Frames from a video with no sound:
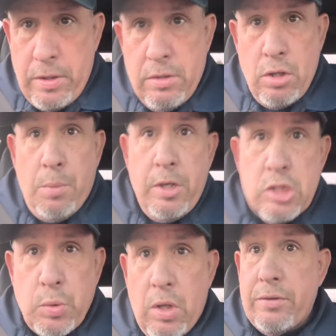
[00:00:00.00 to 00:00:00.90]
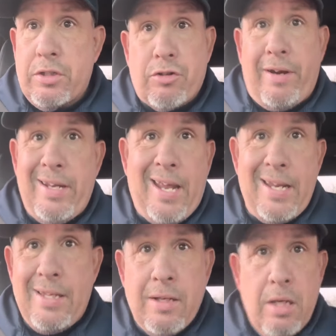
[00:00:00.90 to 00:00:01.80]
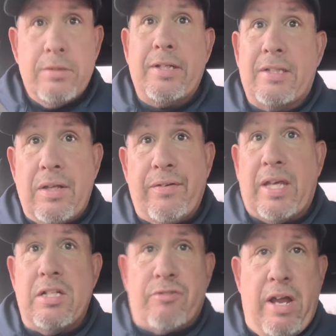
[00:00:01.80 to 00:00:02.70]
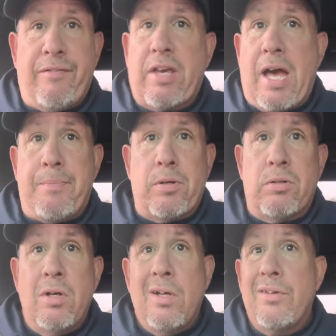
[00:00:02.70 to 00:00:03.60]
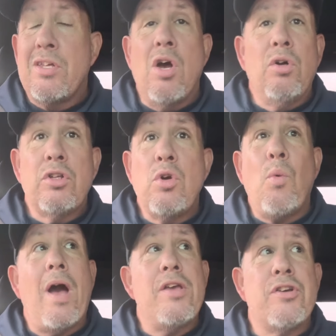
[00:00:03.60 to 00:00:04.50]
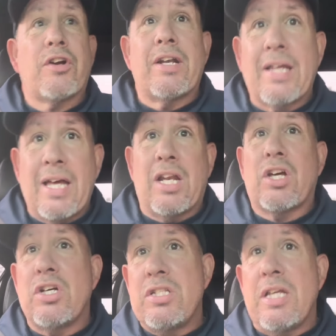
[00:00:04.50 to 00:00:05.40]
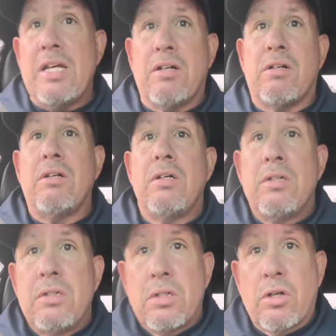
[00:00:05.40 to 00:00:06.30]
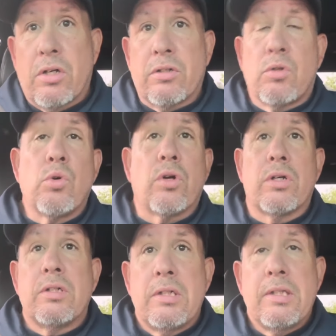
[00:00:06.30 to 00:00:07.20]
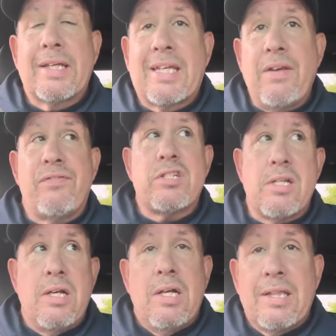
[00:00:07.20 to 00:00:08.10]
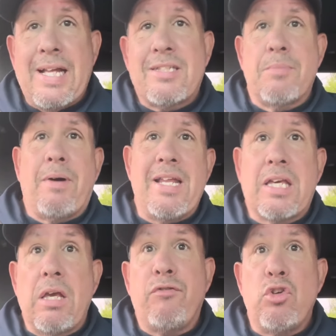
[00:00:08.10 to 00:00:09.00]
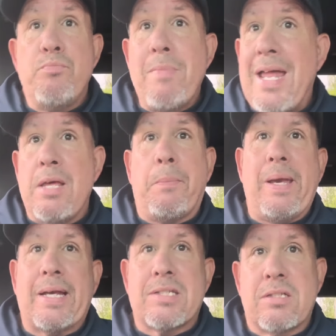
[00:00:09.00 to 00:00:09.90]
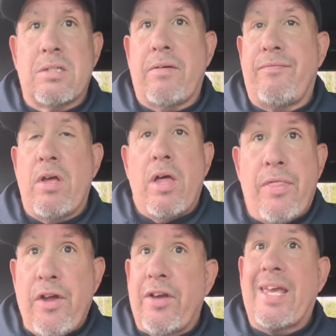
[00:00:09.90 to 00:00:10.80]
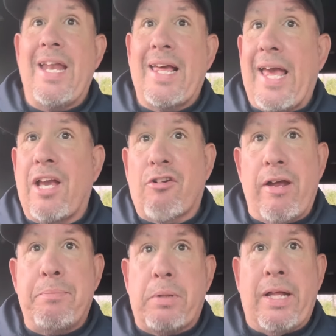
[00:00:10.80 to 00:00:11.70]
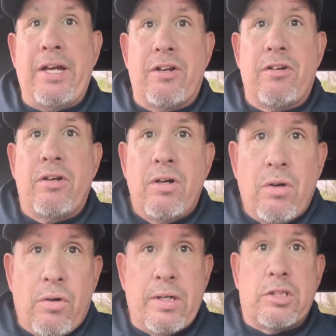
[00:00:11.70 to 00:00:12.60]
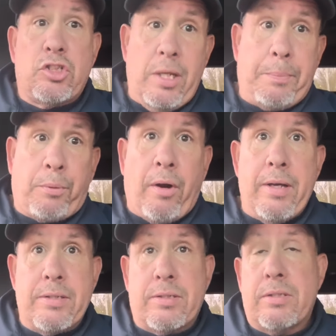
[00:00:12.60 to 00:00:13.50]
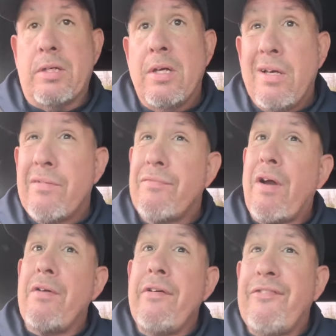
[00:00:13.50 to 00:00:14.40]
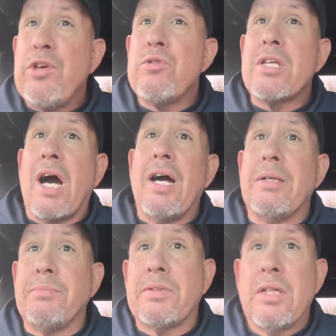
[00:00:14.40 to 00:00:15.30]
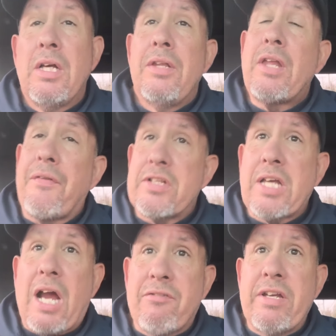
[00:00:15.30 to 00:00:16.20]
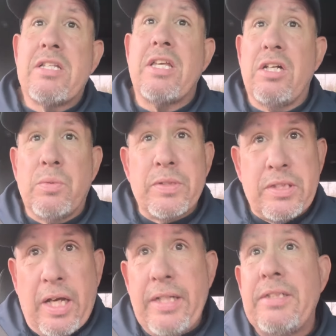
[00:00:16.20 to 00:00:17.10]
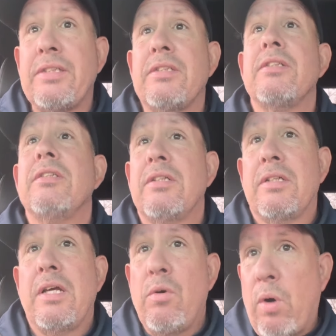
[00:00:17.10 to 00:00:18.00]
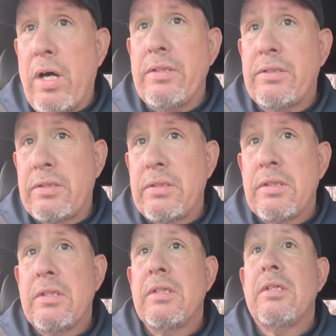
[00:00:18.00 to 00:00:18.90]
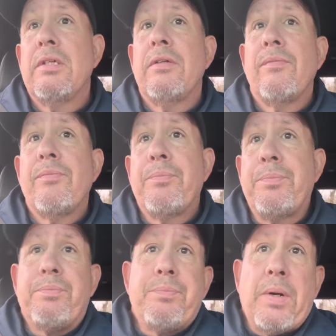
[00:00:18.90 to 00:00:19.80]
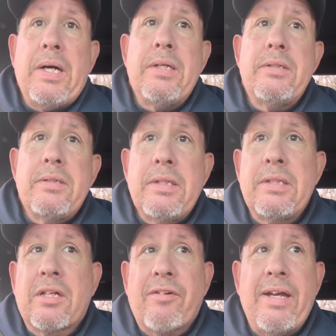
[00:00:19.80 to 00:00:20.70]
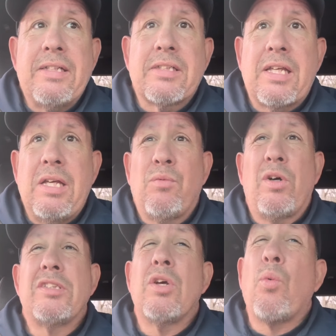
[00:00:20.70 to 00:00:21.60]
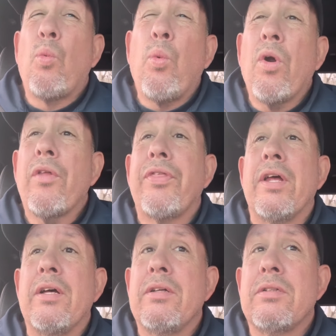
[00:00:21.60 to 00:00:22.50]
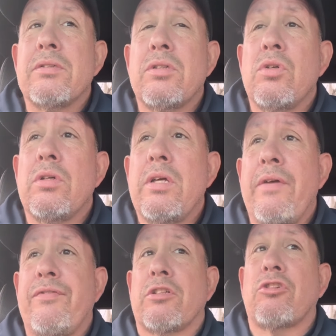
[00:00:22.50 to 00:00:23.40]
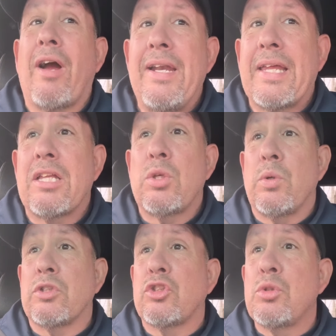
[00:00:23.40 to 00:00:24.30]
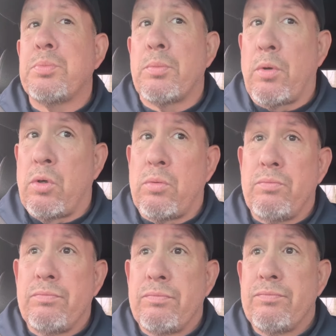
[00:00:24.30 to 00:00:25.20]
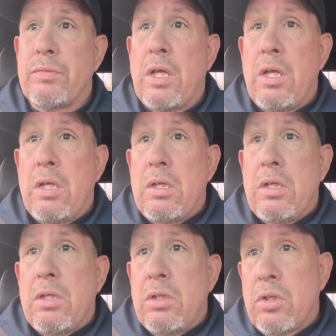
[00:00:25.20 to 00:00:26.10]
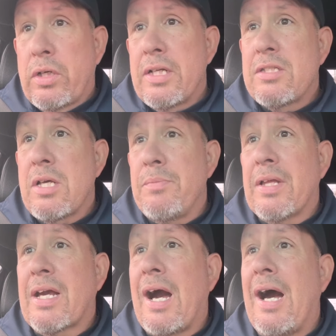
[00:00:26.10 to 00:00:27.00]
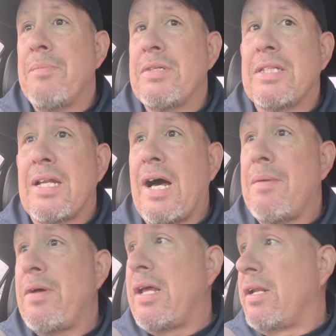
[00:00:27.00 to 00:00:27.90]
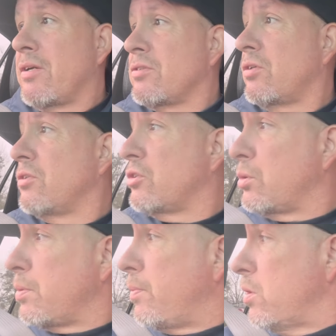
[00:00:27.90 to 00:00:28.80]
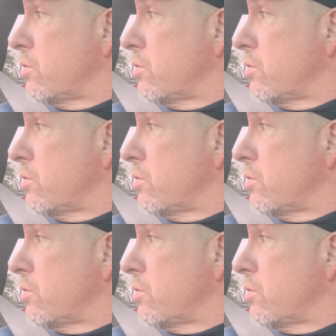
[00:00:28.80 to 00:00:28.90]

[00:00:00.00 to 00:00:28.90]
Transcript: nobody's willing to trade any significant draft capital. The only way you're going to get a good deal or like let somebody give you many picks is if they're getting a great player on a cheap price. Very few times. Now, the Tyreek deal was nice. It was. But in the grand scheme, was it worth it if you're trying to get to a Super Bowl? Look at some of the common denominators on the Super Bowl